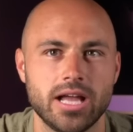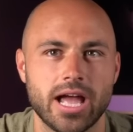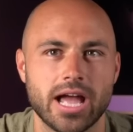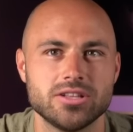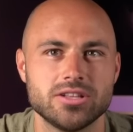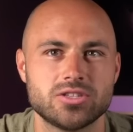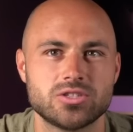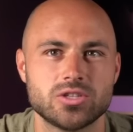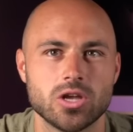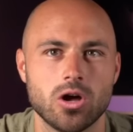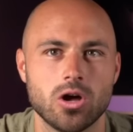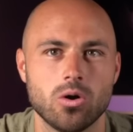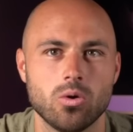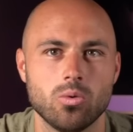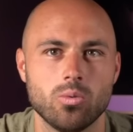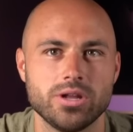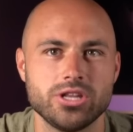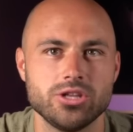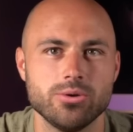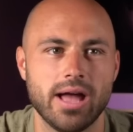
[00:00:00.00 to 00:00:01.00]
And so
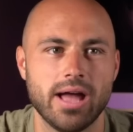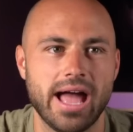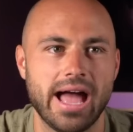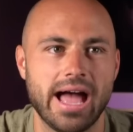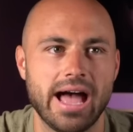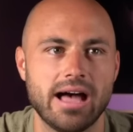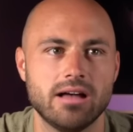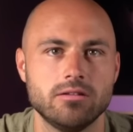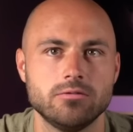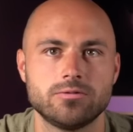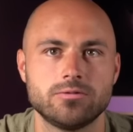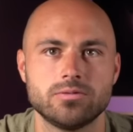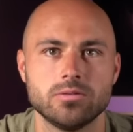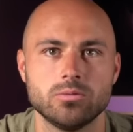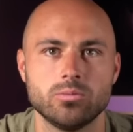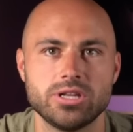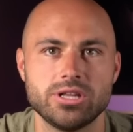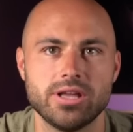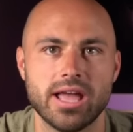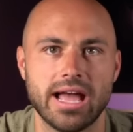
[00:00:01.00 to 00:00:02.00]
when you have
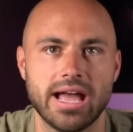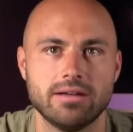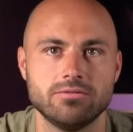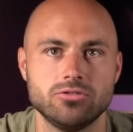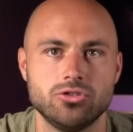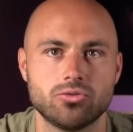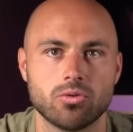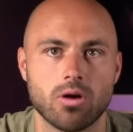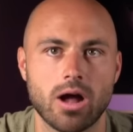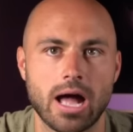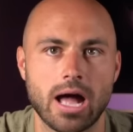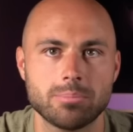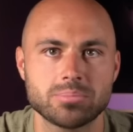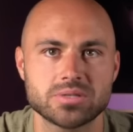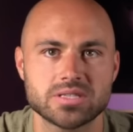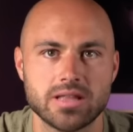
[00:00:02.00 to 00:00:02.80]
drops